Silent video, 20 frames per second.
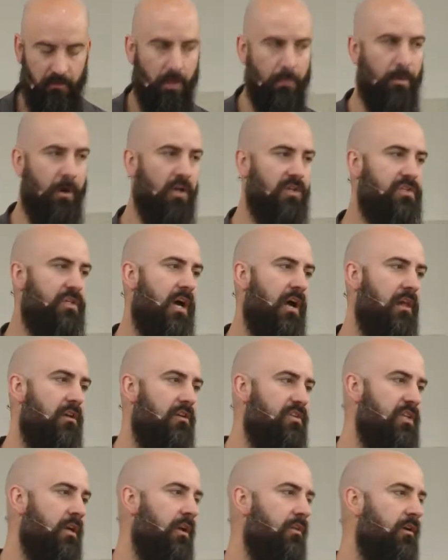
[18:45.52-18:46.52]
Paul
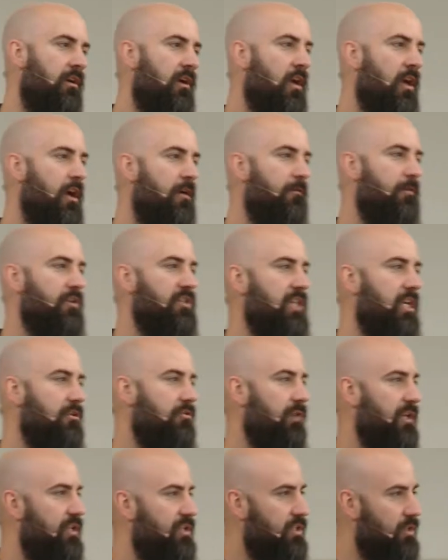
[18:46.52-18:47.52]
scholars and other first
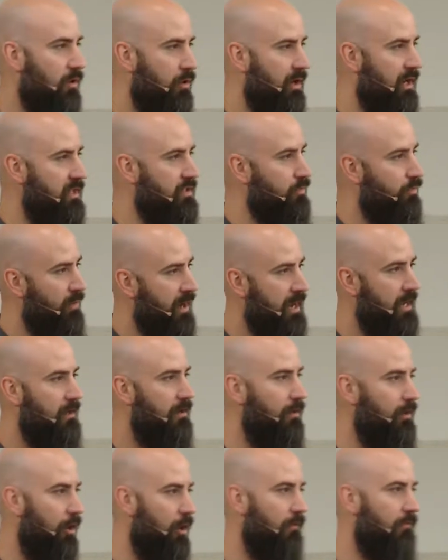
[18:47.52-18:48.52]
century historians
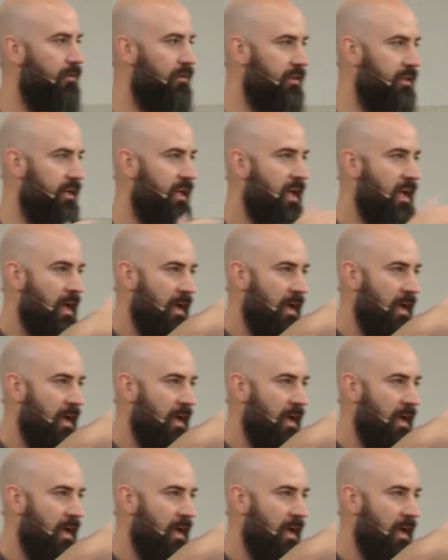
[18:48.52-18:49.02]
wrangle over the